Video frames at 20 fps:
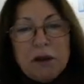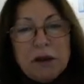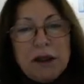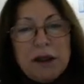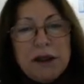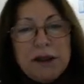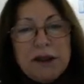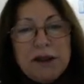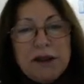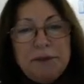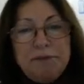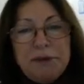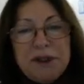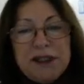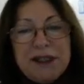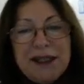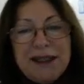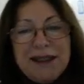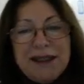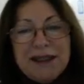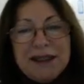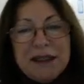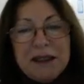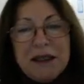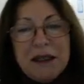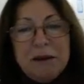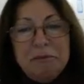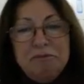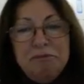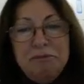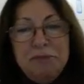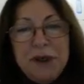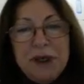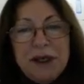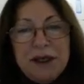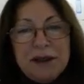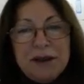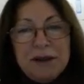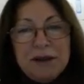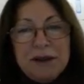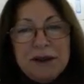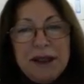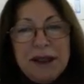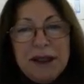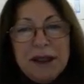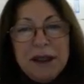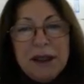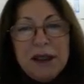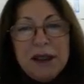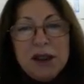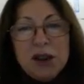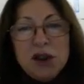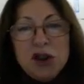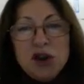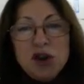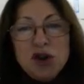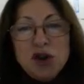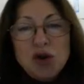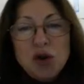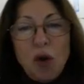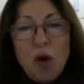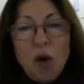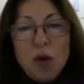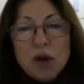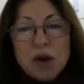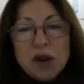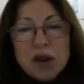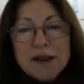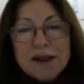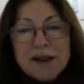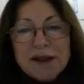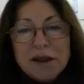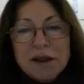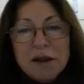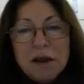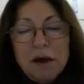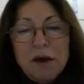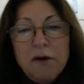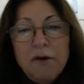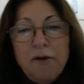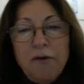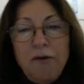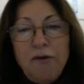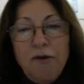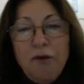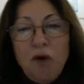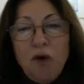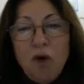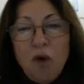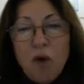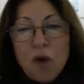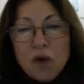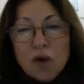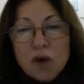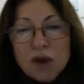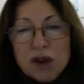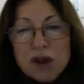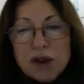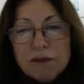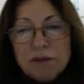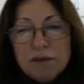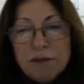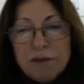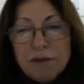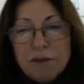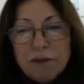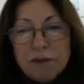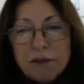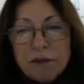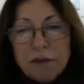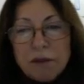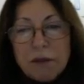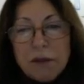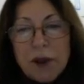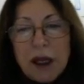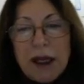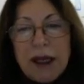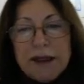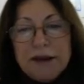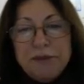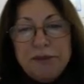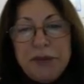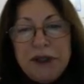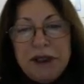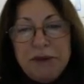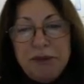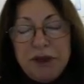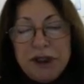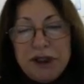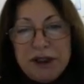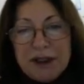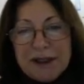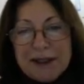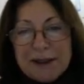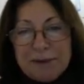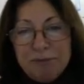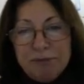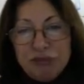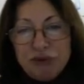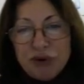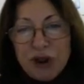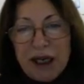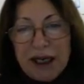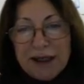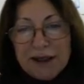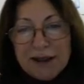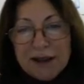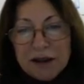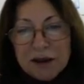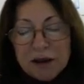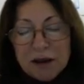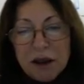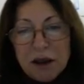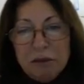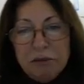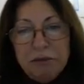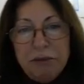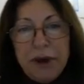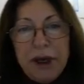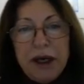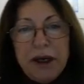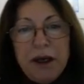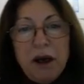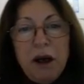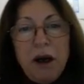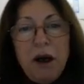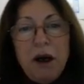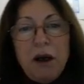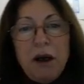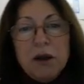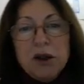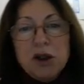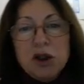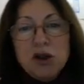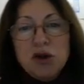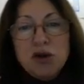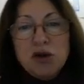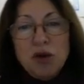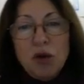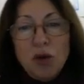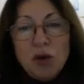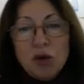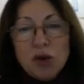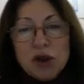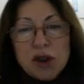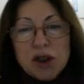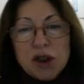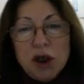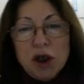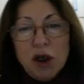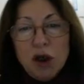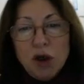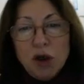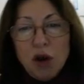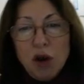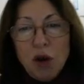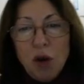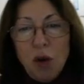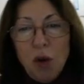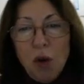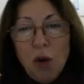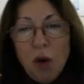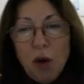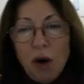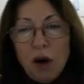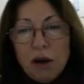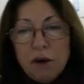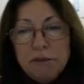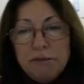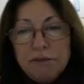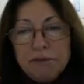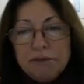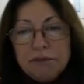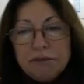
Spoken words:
is represented by the Stokes force and may be expressed by Stokes law.